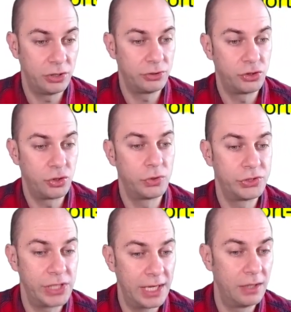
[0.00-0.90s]
Short
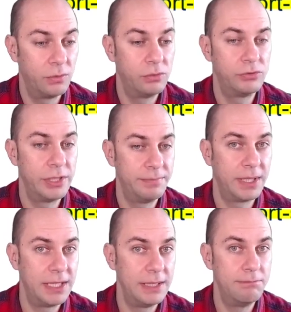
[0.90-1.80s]
seller will
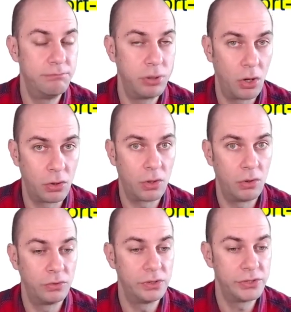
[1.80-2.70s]
typically
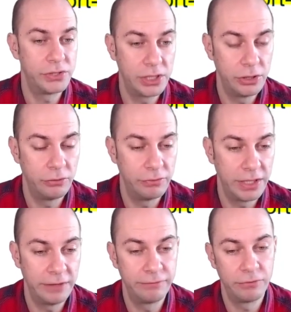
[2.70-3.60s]
borrow the
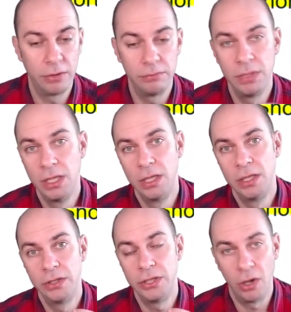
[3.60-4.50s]
security from
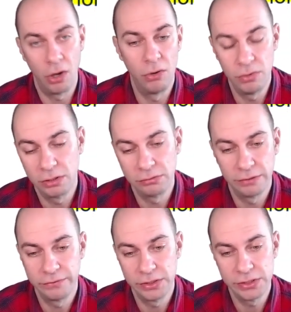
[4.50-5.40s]
the owner
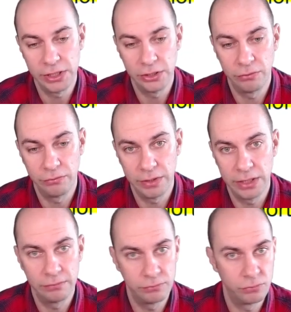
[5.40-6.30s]
of the security,